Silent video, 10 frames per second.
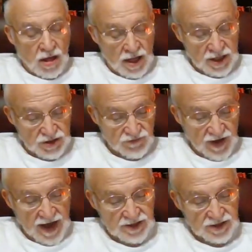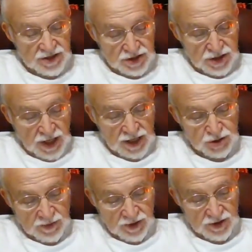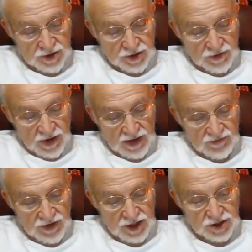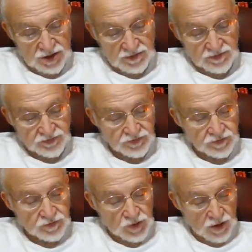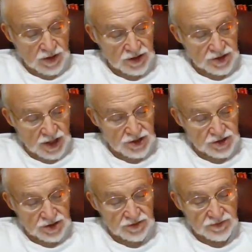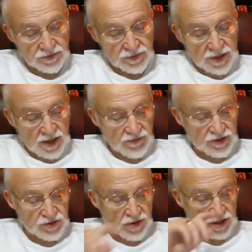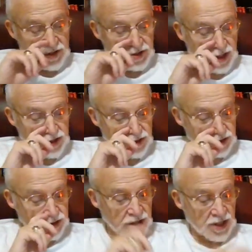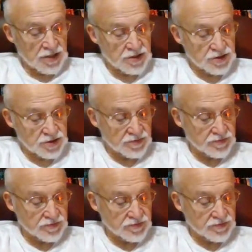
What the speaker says: His fact is a testimony to the great vision of this organizational genius